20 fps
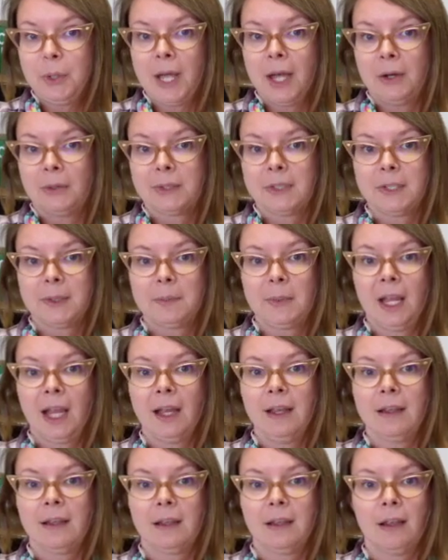how to
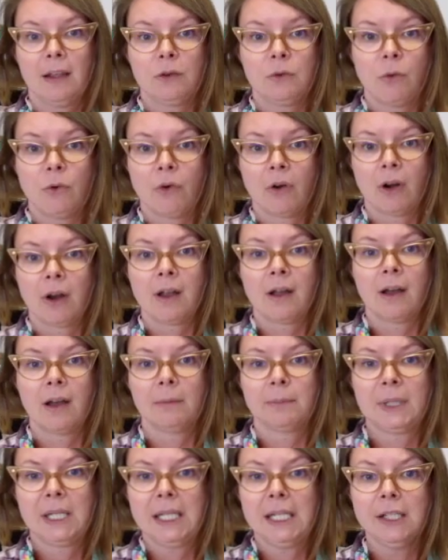make an
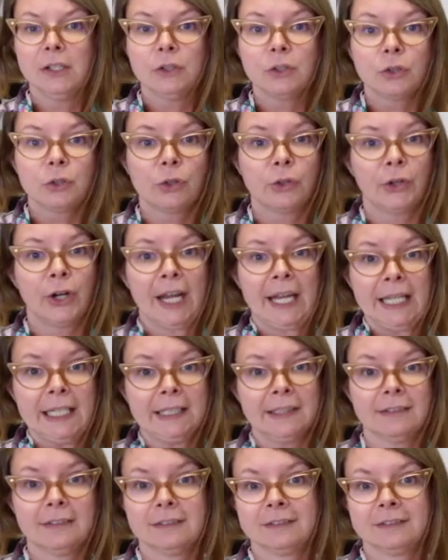origami crane.